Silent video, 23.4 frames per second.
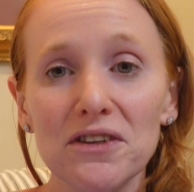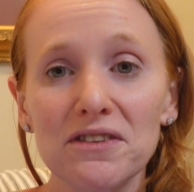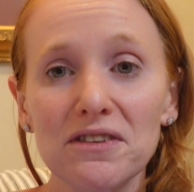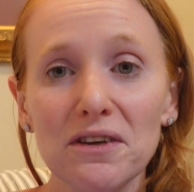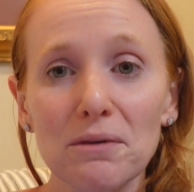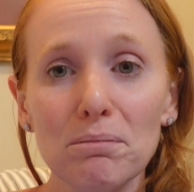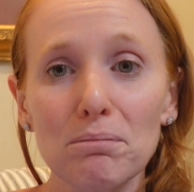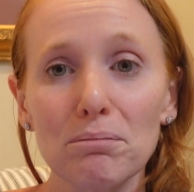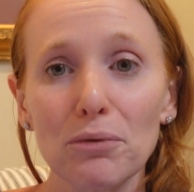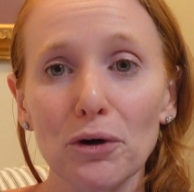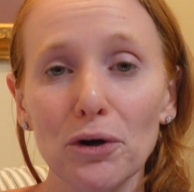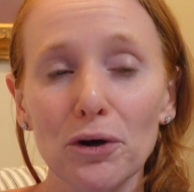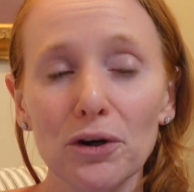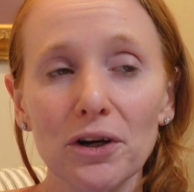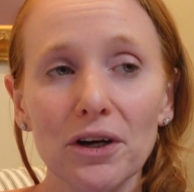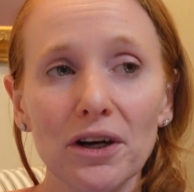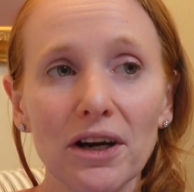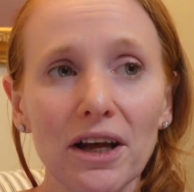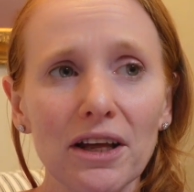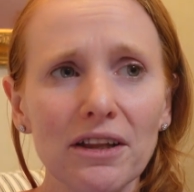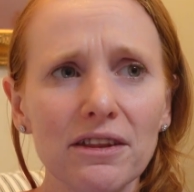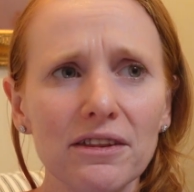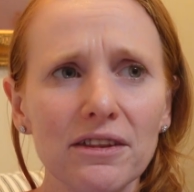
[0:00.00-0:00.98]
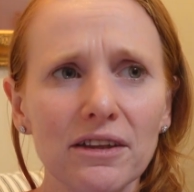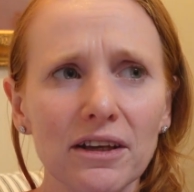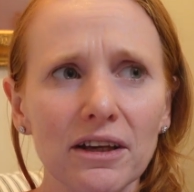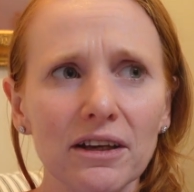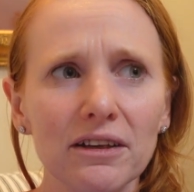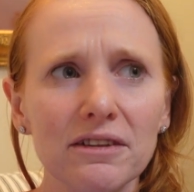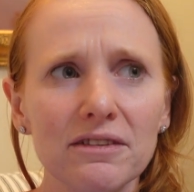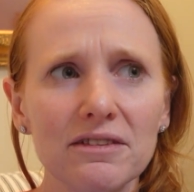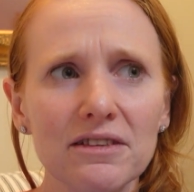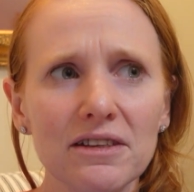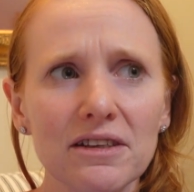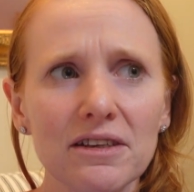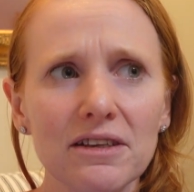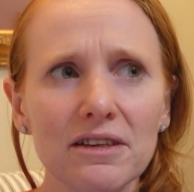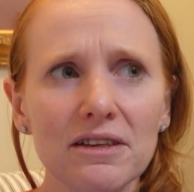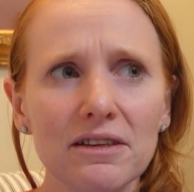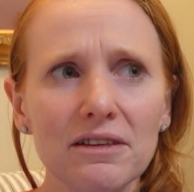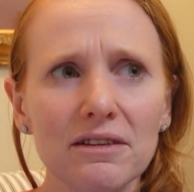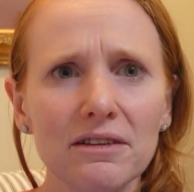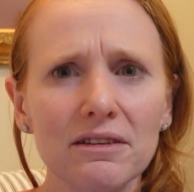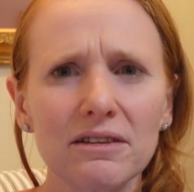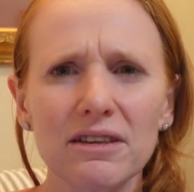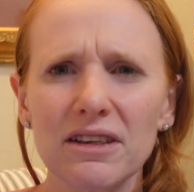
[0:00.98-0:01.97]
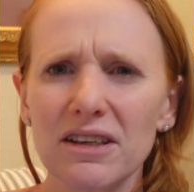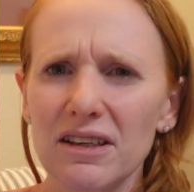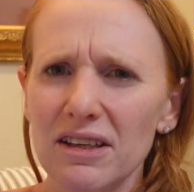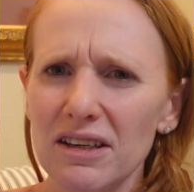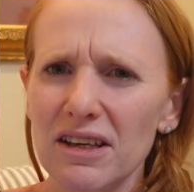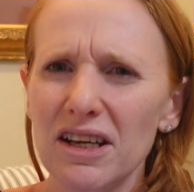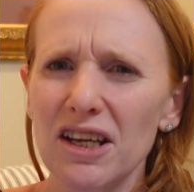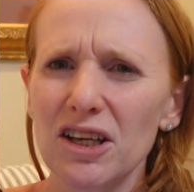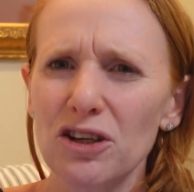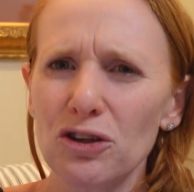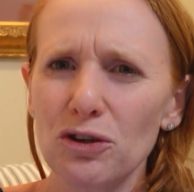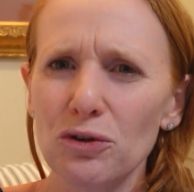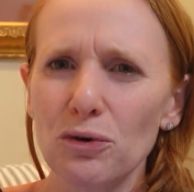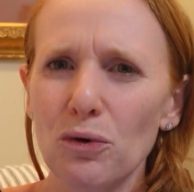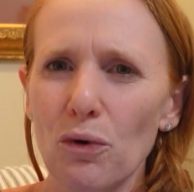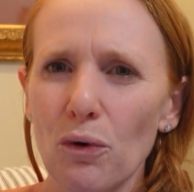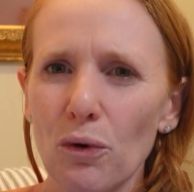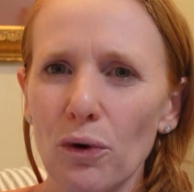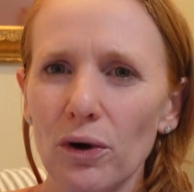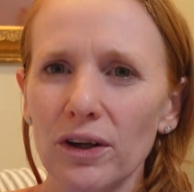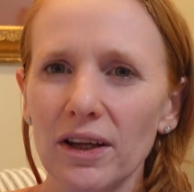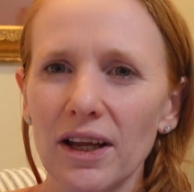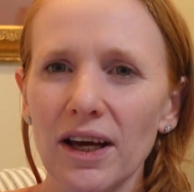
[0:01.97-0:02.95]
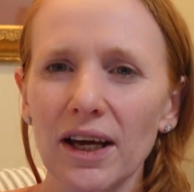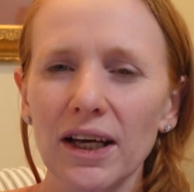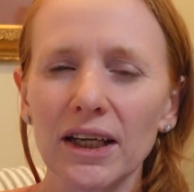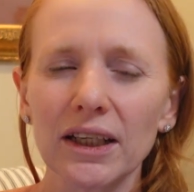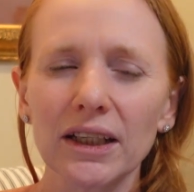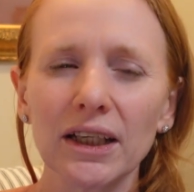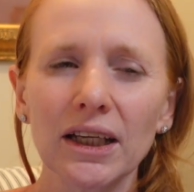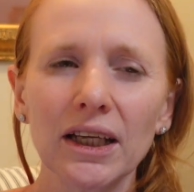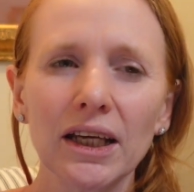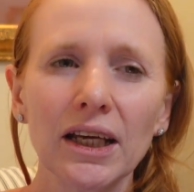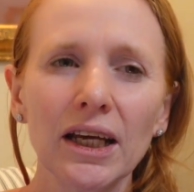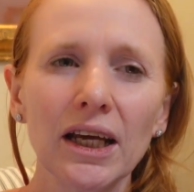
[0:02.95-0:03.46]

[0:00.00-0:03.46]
Tim Burton, I think, didn't he do Coraline?